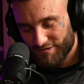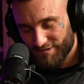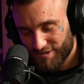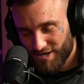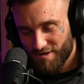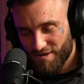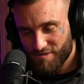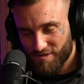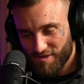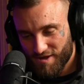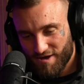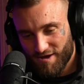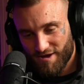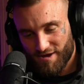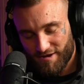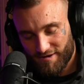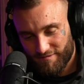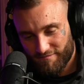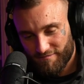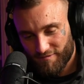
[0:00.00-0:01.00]
I turned
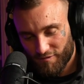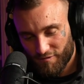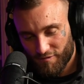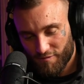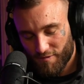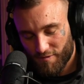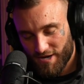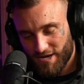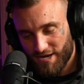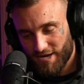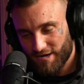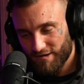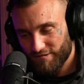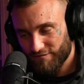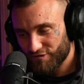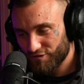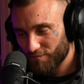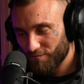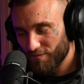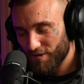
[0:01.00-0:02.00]
30 other week,
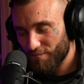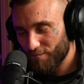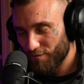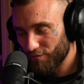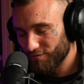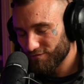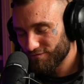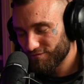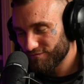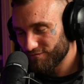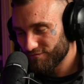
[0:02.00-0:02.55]
and somebody put